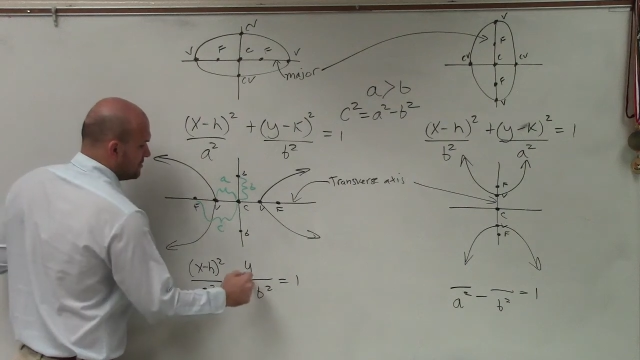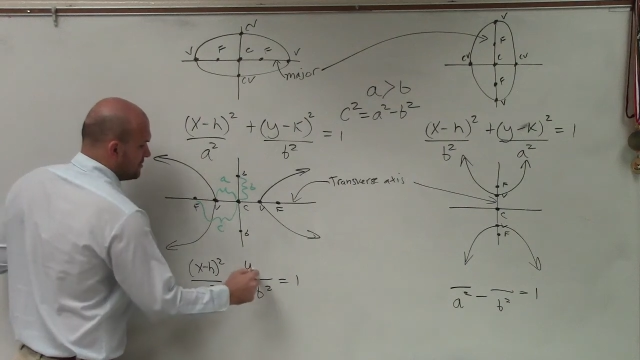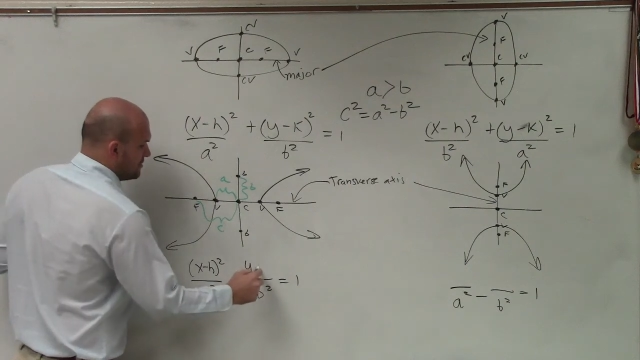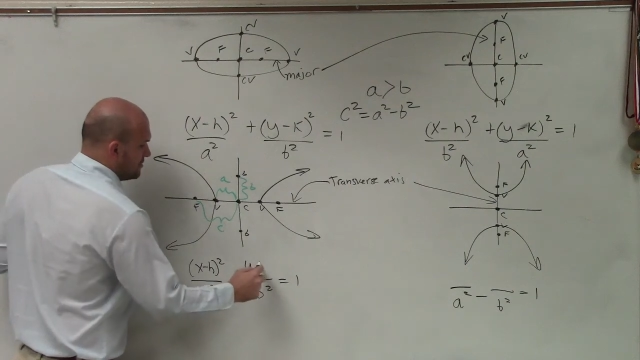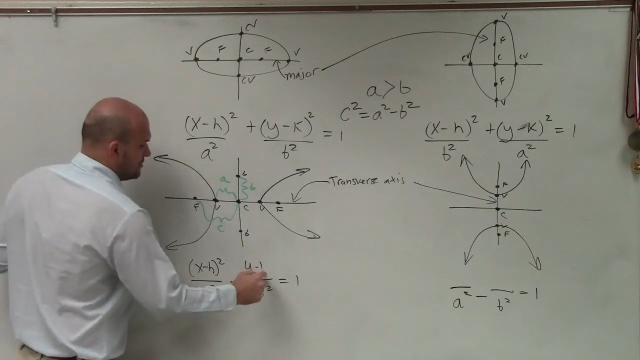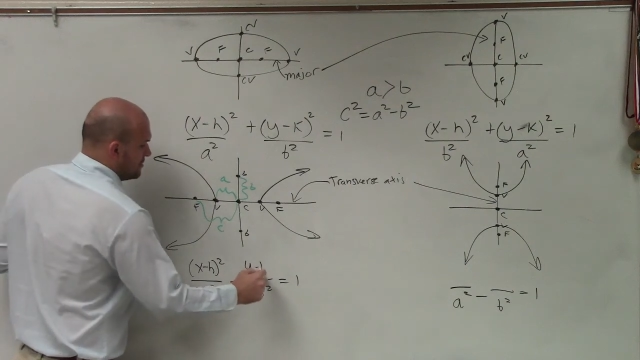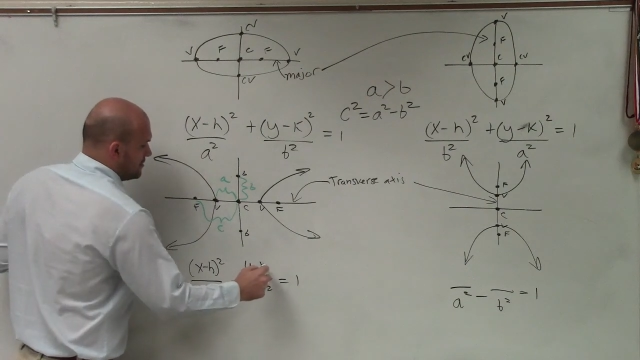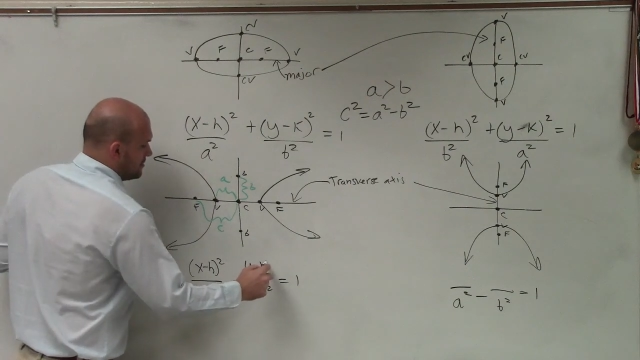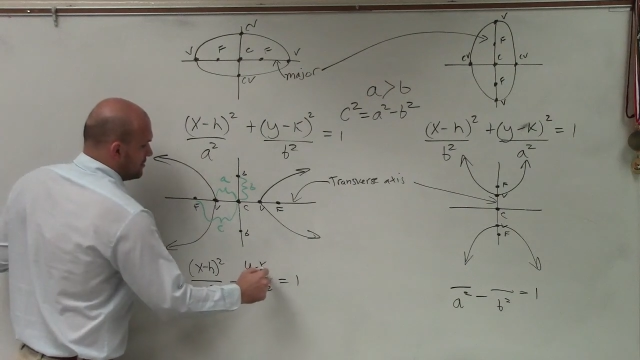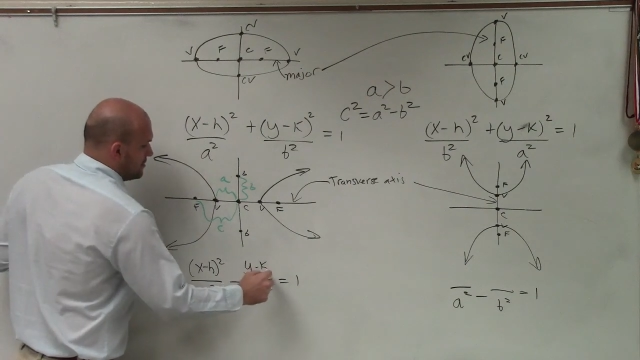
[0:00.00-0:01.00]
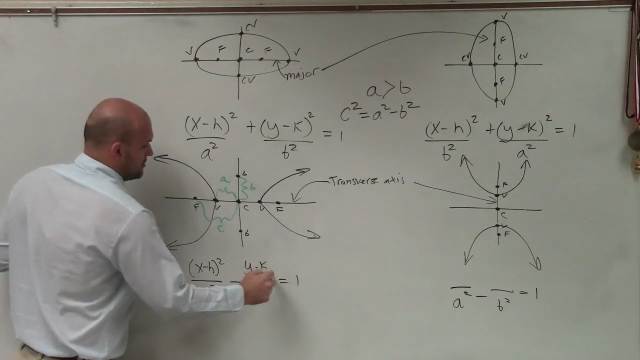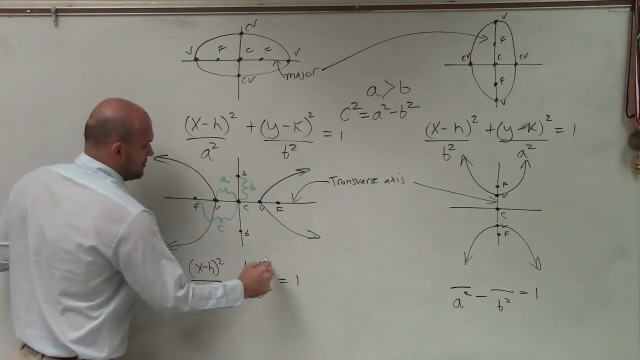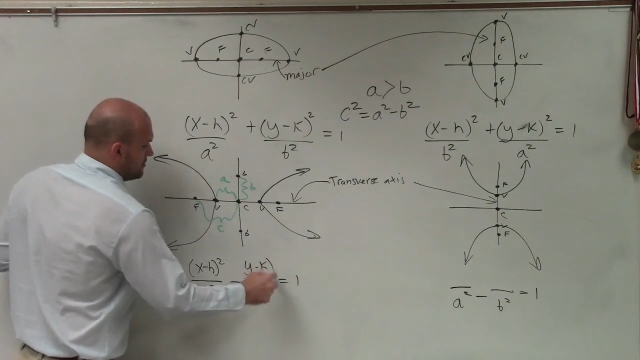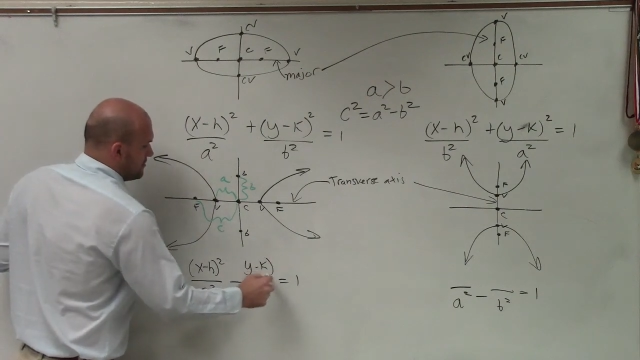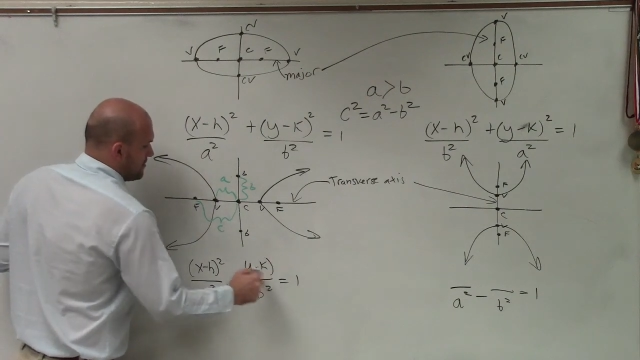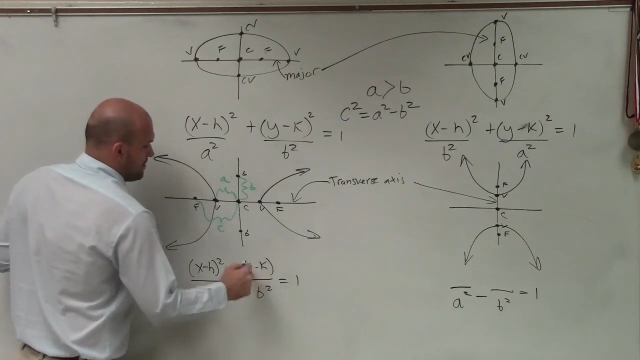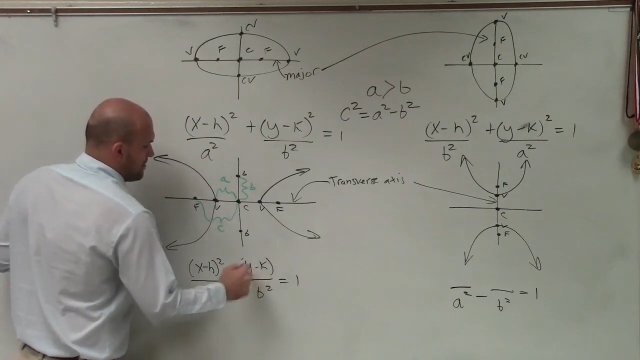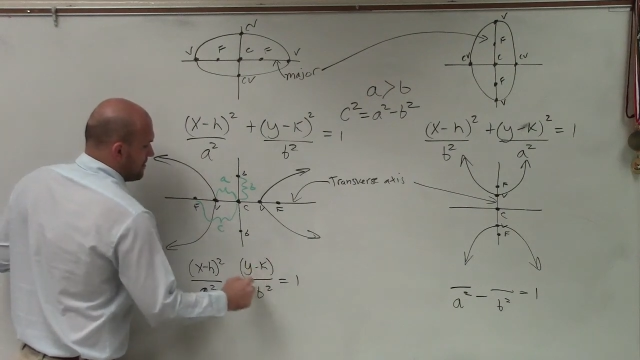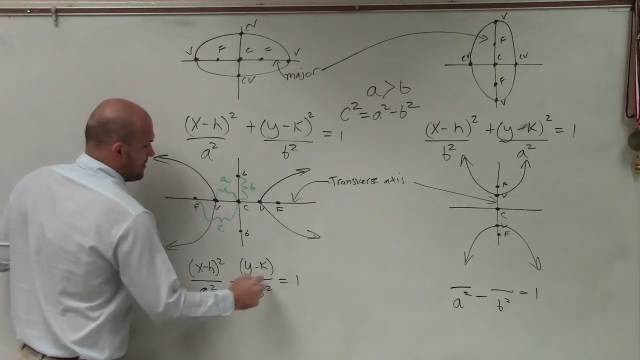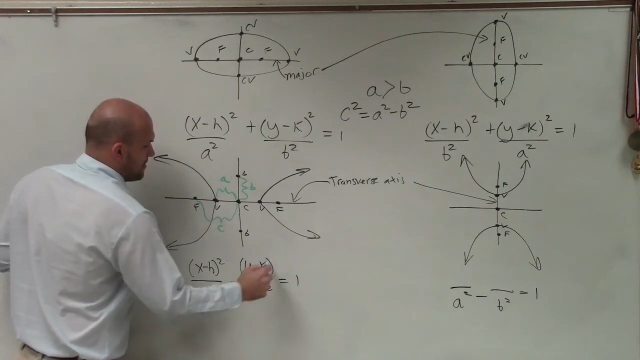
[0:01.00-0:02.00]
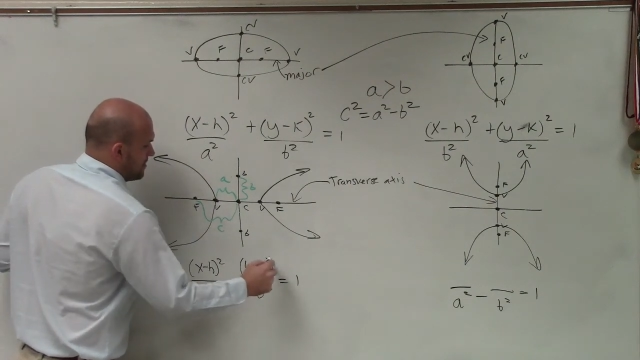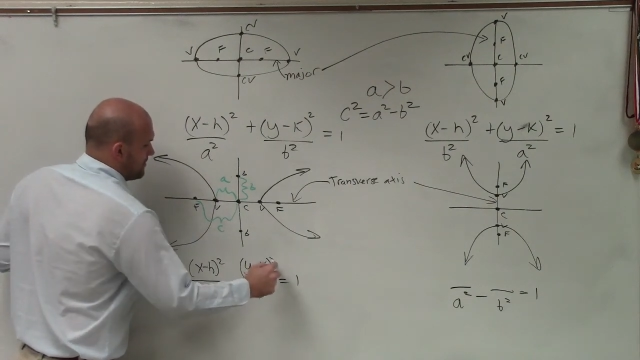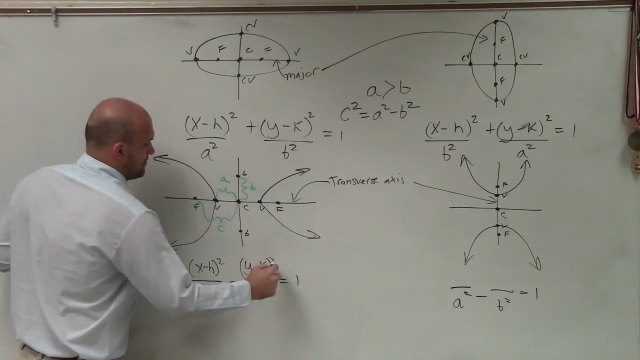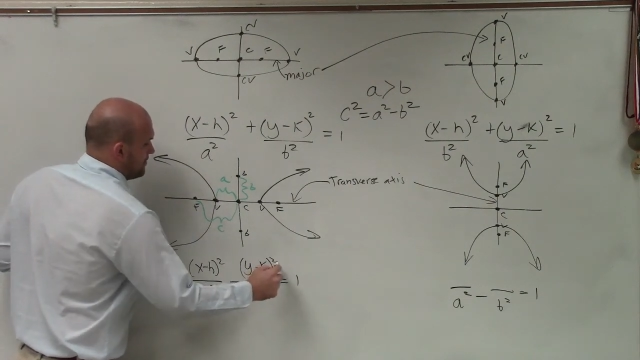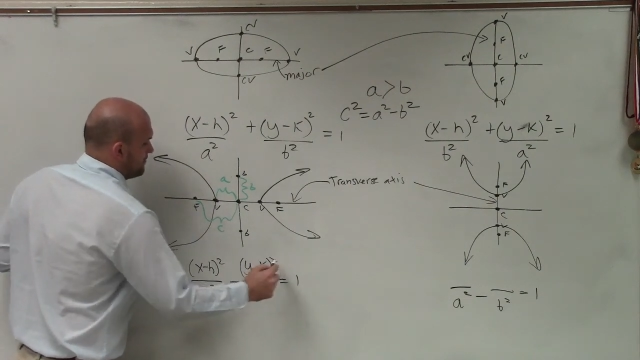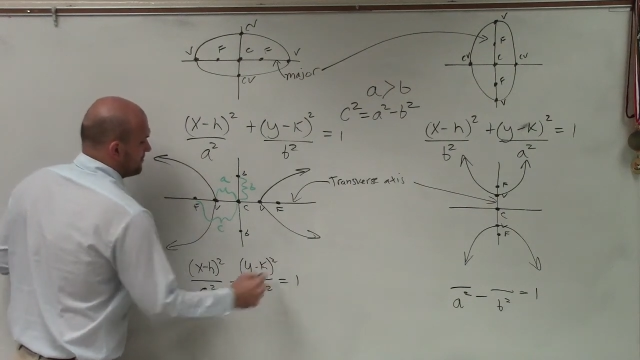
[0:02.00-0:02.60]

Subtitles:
No one is speaking in this clip.